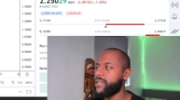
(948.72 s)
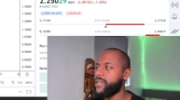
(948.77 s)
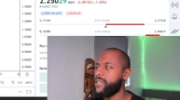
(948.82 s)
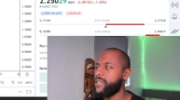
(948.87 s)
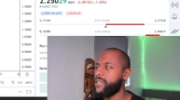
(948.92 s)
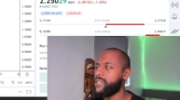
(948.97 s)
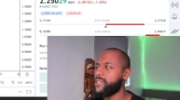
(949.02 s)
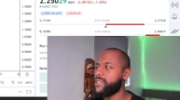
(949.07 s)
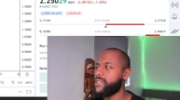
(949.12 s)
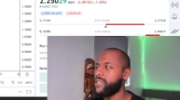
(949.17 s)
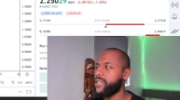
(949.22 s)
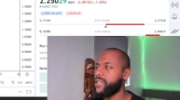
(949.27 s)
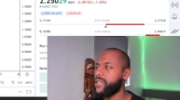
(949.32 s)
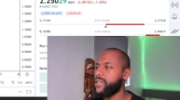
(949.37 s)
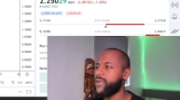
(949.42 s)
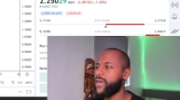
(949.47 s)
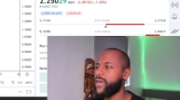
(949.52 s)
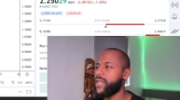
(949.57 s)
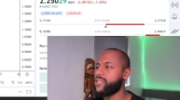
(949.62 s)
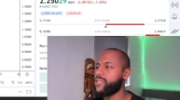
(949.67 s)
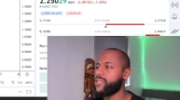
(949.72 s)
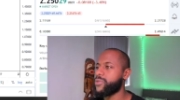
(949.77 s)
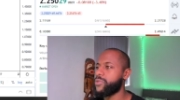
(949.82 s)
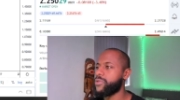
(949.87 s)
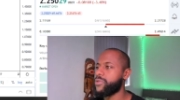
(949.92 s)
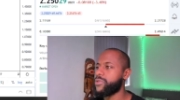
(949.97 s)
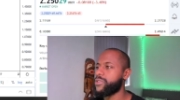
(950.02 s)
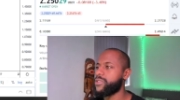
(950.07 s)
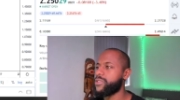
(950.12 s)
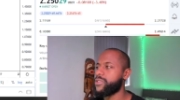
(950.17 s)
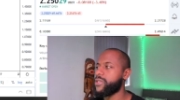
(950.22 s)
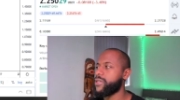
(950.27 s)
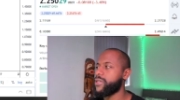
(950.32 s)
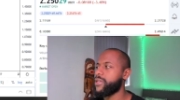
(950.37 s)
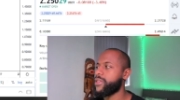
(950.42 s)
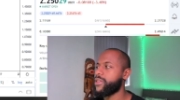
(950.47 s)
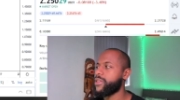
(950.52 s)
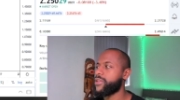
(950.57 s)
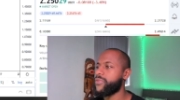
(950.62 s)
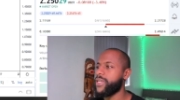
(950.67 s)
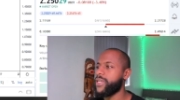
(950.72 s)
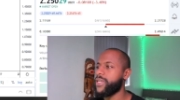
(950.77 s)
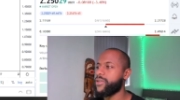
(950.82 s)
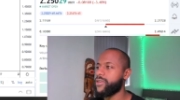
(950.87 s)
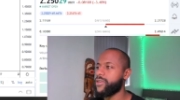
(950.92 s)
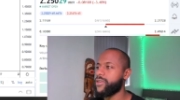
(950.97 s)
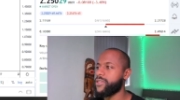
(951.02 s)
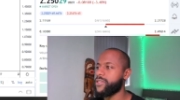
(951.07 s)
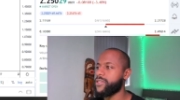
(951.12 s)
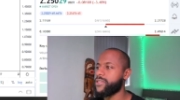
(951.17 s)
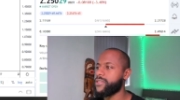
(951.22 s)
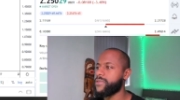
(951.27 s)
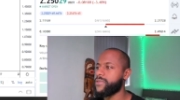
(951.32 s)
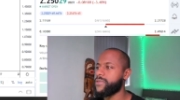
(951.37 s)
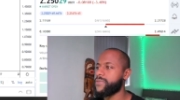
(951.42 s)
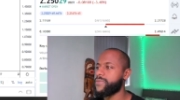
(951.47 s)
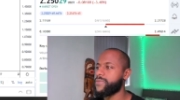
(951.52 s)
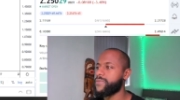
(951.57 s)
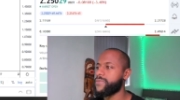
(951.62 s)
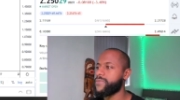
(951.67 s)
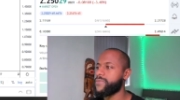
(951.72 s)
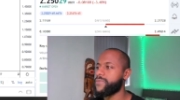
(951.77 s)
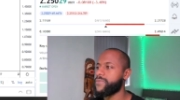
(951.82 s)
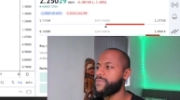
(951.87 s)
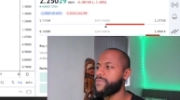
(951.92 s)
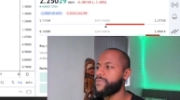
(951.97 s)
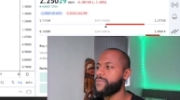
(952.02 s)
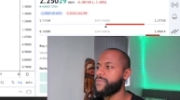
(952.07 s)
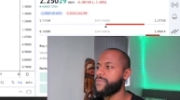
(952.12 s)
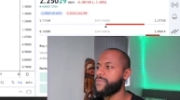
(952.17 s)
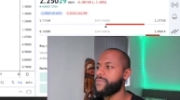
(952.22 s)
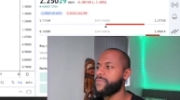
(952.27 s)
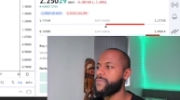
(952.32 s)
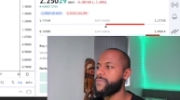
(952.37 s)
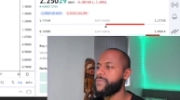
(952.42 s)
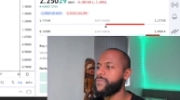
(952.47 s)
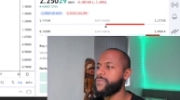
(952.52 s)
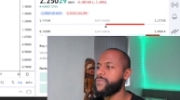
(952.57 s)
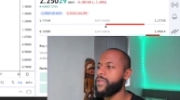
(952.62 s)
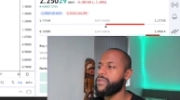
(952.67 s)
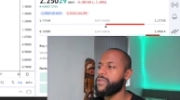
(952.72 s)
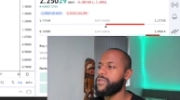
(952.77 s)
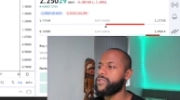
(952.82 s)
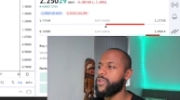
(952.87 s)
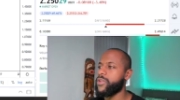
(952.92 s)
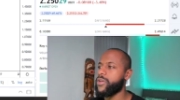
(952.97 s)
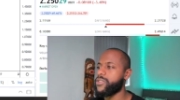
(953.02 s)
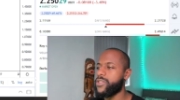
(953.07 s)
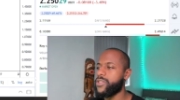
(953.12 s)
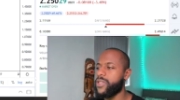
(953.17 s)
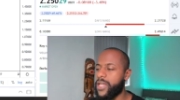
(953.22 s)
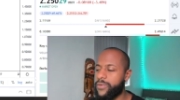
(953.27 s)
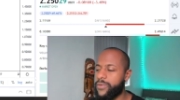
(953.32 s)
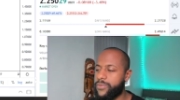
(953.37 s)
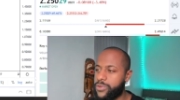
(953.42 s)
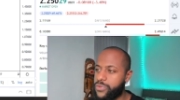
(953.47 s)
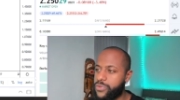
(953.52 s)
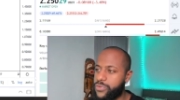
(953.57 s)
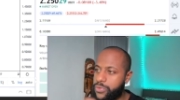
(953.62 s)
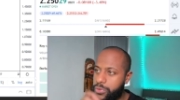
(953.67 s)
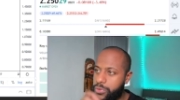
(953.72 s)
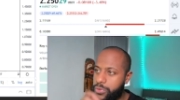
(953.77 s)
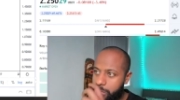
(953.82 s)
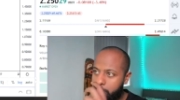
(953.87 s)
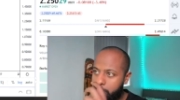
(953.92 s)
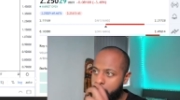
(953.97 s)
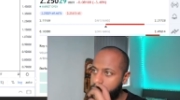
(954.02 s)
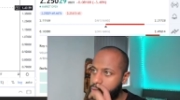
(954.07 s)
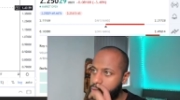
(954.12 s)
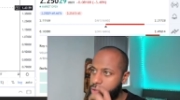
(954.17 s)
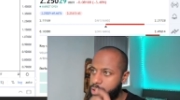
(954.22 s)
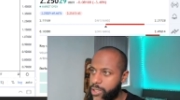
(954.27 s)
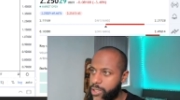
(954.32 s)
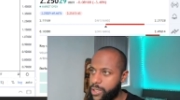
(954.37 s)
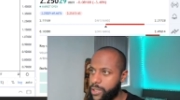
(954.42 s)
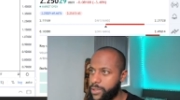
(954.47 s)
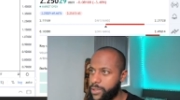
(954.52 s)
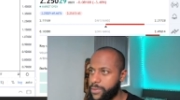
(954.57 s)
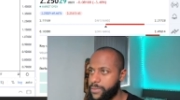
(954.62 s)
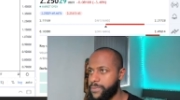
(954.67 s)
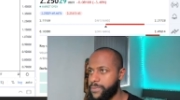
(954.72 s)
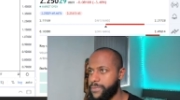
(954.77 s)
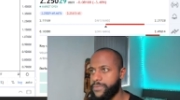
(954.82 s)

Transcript: It could easily rally towards $3. So those are the levels for Ultra.